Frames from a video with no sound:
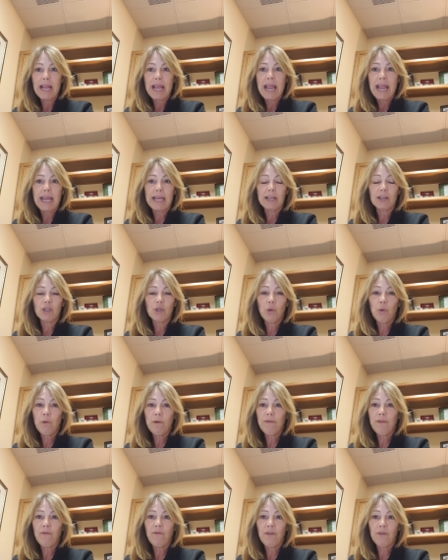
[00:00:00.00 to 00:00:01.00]
and
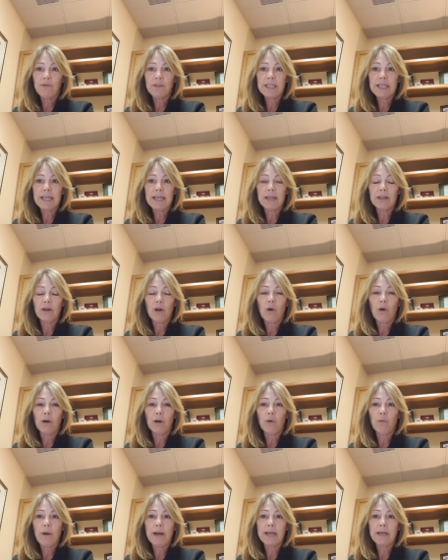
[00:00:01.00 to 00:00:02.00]
two of the 15
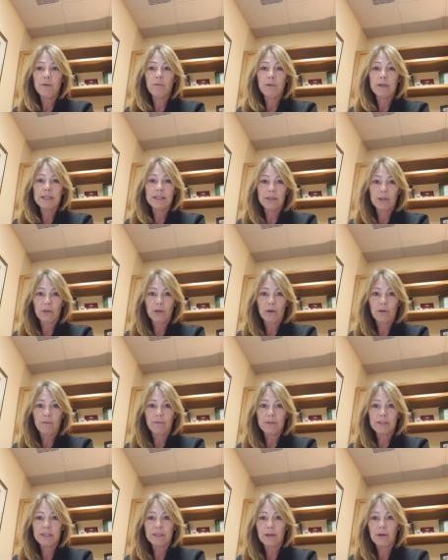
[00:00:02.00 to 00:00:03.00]
are already
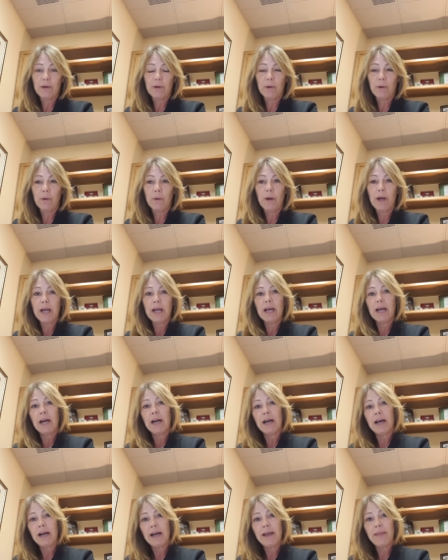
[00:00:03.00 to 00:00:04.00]
reserved. So
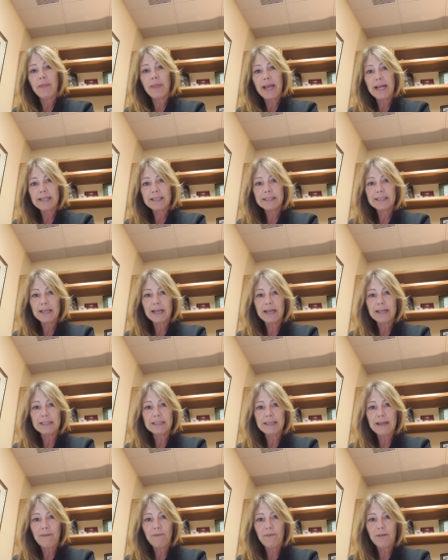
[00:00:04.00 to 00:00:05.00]
uh, that's a
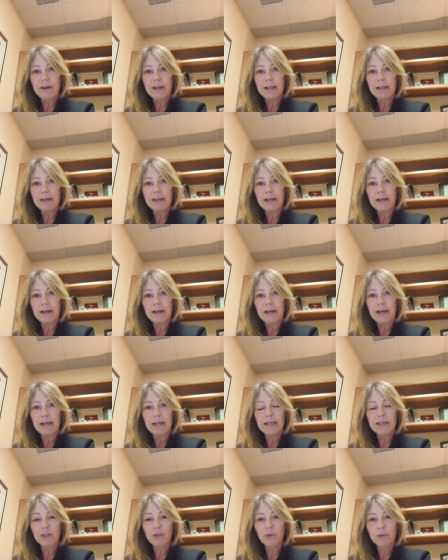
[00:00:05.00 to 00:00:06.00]
definite
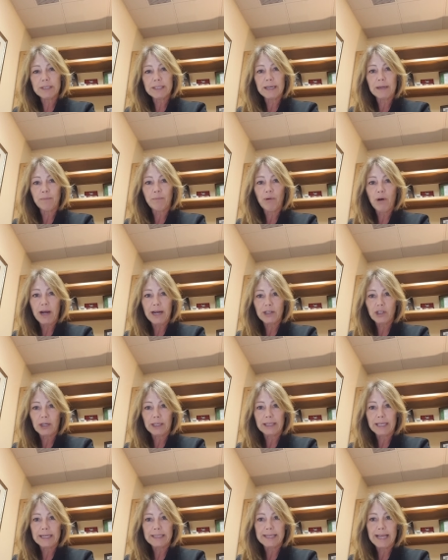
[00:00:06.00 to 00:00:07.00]
uh, interesting
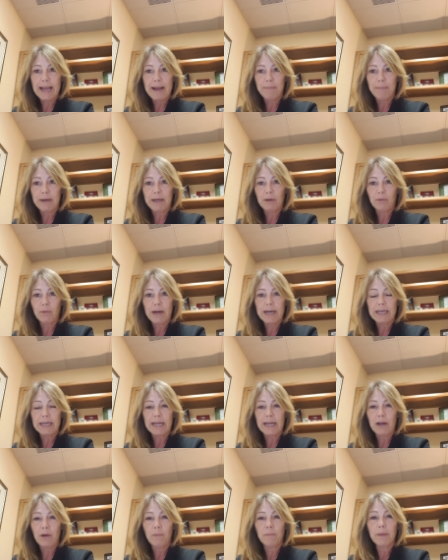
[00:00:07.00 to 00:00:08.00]
project that's happening right
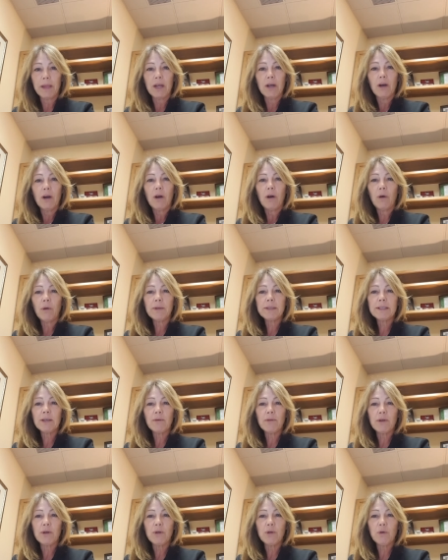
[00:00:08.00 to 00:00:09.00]
now.
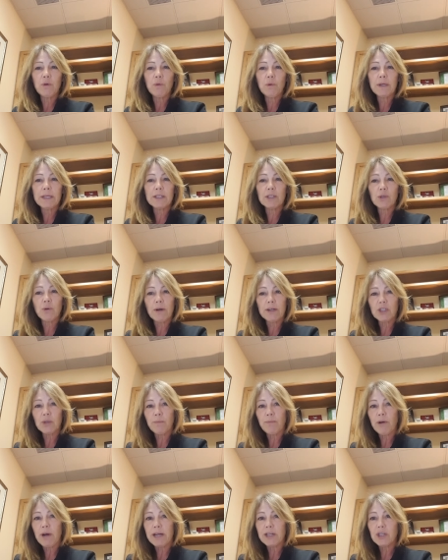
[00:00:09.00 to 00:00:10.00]
Also, the new
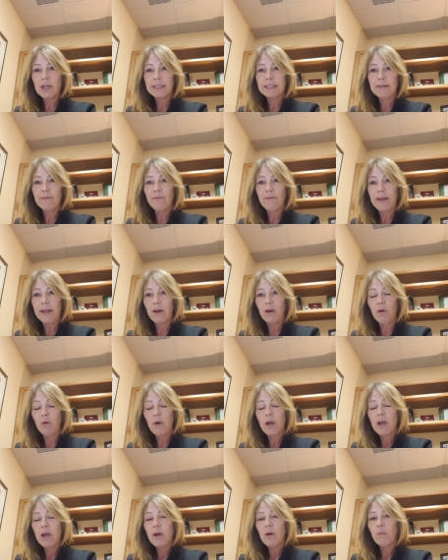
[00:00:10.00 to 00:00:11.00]
construction project in
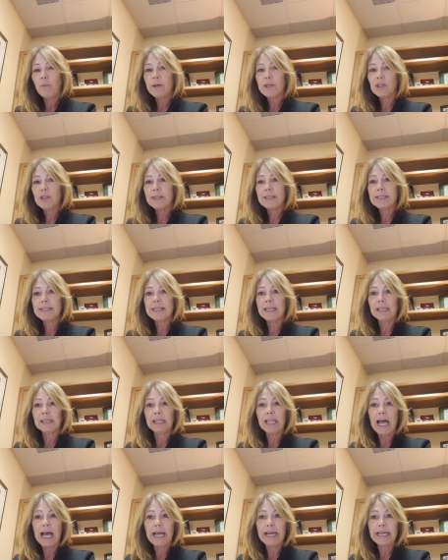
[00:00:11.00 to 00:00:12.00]
Vail, which is the
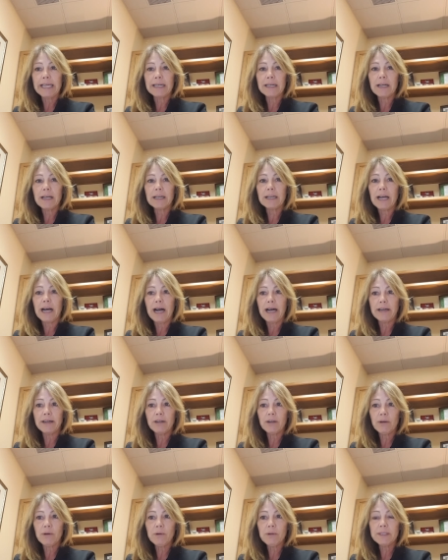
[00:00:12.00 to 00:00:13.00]
Lion
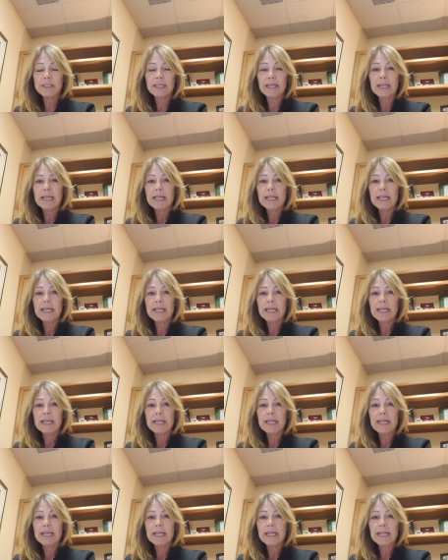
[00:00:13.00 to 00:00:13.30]
Condos,